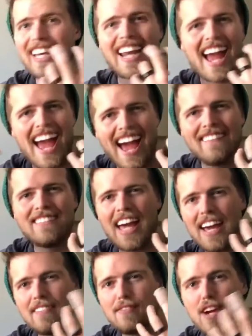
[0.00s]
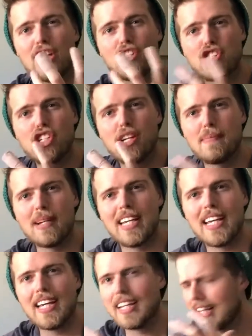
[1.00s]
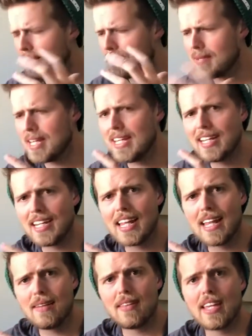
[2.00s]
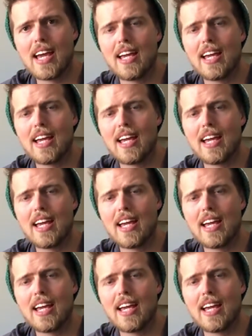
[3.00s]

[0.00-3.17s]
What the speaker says: I get to have that friendship again, get to be in that.